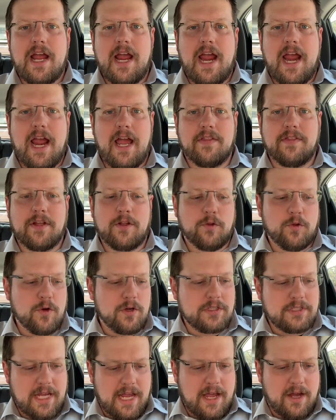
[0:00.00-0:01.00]
and they
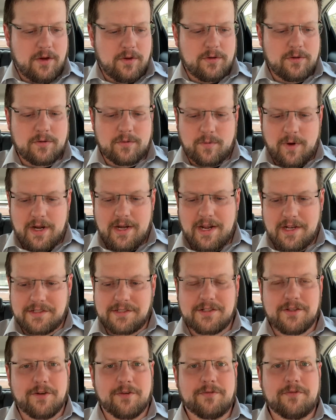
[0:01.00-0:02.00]
looked down right
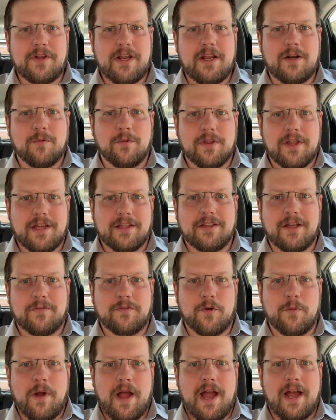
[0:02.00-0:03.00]
next to their feet where they had
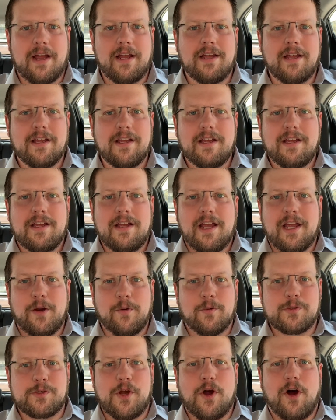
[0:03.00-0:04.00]
left their bag, and it
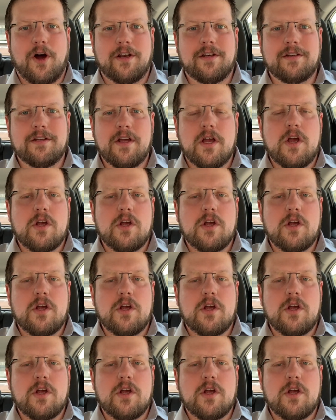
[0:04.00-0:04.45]
was gone.